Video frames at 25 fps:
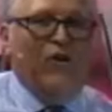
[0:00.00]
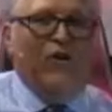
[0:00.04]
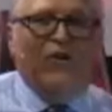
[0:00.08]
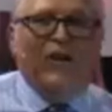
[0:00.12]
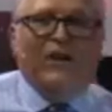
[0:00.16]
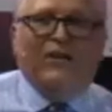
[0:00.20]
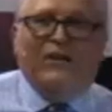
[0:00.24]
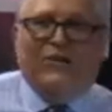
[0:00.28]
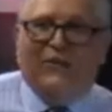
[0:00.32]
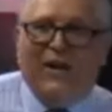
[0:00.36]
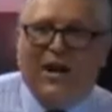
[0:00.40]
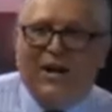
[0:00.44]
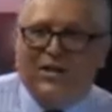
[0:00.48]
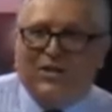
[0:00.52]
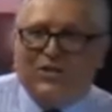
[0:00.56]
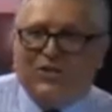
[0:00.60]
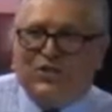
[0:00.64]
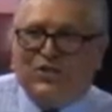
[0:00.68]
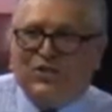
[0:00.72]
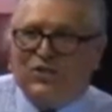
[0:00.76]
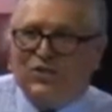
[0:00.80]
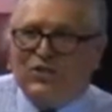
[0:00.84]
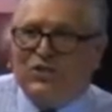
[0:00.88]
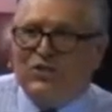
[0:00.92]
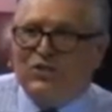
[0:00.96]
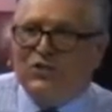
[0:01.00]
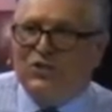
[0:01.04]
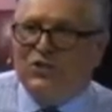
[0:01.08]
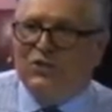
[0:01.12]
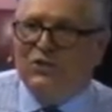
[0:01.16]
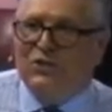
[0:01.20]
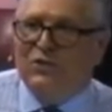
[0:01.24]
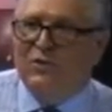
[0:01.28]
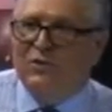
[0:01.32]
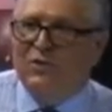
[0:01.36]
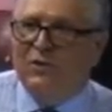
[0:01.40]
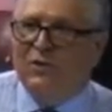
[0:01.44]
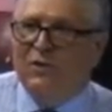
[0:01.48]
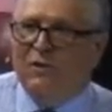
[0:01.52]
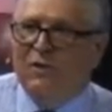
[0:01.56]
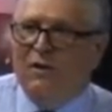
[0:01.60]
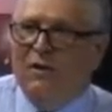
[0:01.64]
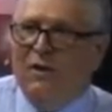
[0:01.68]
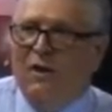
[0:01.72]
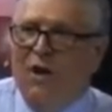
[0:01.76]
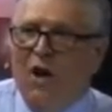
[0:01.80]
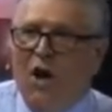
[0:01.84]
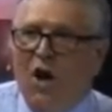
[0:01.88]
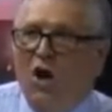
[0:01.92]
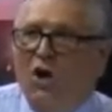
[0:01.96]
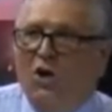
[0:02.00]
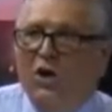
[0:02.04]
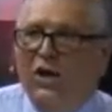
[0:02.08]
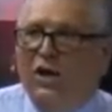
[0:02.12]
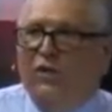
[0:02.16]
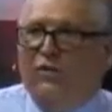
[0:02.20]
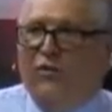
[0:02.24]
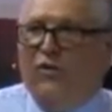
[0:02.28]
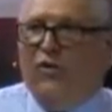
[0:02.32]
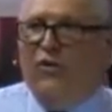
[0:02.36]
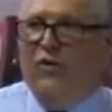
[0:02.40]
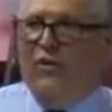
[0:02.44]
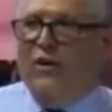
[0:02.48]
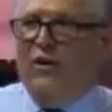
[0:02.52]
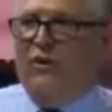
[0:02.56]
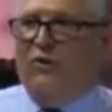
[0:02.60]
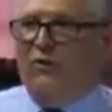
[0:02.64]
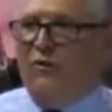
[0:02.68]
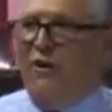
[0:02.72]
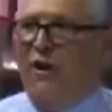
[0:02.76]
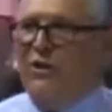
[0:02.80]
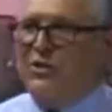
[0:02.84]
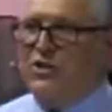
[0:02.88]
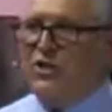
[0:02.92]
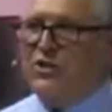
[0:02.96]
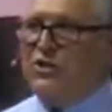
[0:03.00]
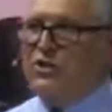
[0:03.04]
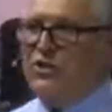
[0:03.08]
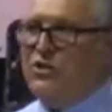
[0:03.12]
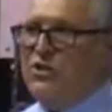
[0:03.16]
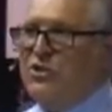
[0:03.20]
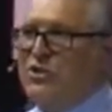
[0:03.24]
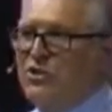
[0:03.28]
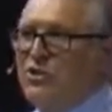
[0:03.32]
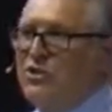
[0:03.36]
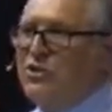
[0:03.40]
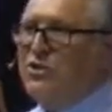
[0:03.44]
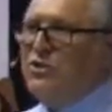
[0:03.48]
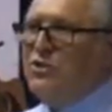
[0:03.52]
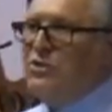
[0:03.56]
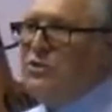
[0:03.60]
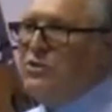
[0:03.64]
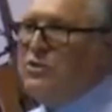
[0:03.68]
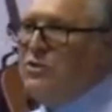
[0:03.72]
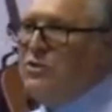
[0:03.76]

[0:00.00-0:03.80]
the cross. Only through the cross.